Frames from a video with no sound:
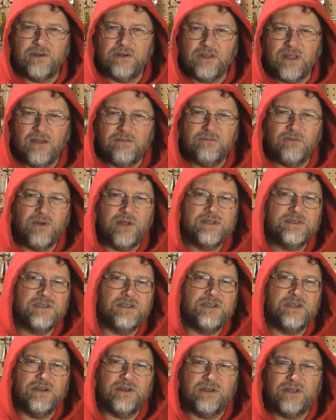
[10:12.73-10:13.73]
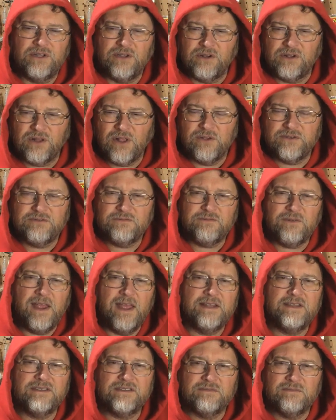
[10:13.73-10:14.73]
loved ones and your close
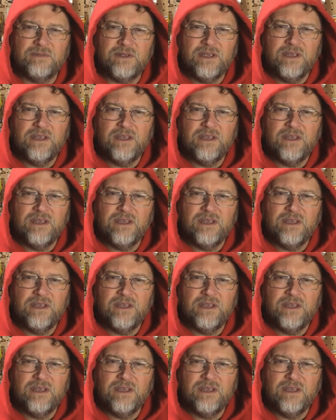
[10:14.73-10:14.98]
friends.